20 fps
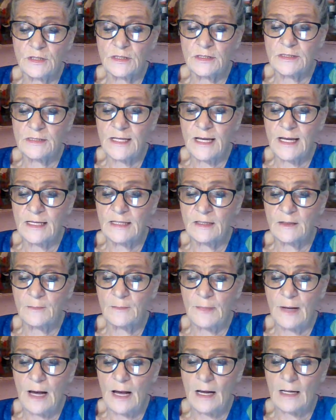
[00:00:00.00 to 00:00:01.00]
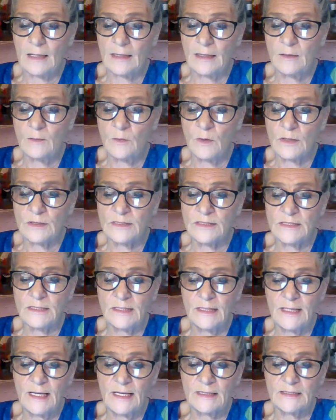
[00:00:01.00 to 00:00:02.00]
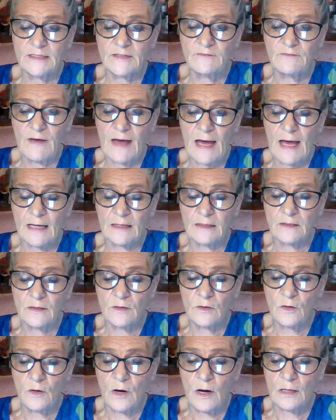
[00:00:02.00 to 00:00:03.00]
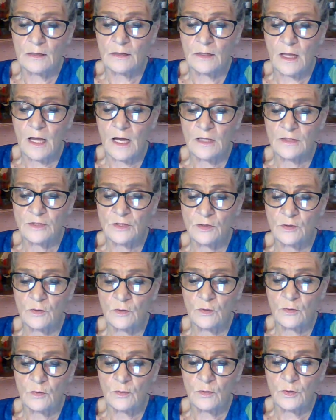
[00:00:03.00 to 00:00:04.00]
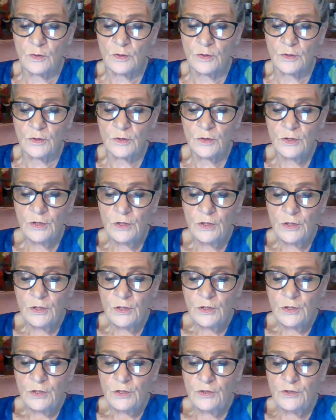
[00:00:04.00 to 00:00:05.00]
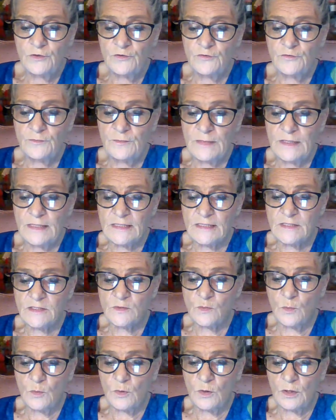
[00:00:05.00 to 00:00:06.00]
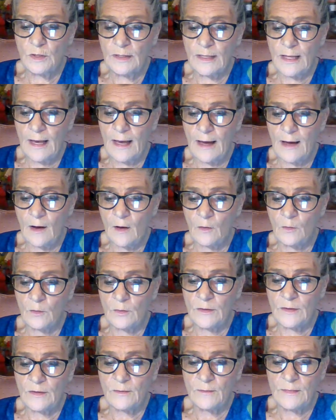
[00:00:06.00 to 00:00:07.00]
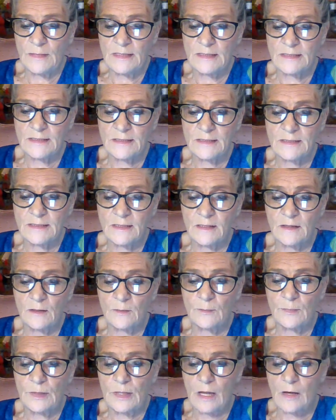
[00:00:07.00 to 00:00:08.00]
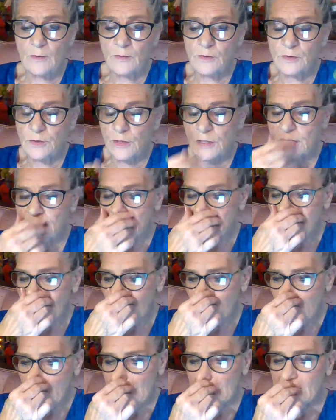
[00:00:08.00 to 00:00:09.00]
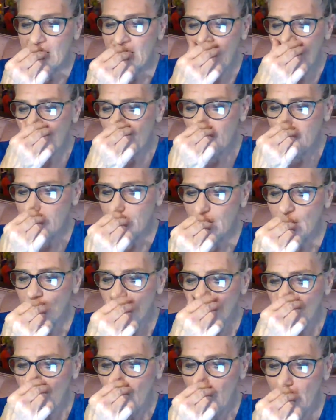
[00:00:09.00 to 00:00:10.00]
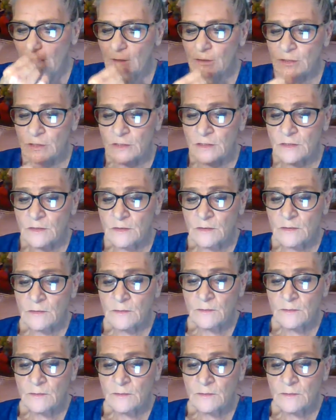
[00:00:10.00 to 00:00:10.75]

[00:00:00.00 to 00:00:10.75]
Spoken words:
contain a body. What's the next fact in chronological order? You've missed one out when the missus and the bloke dressed up as a hospital nurse.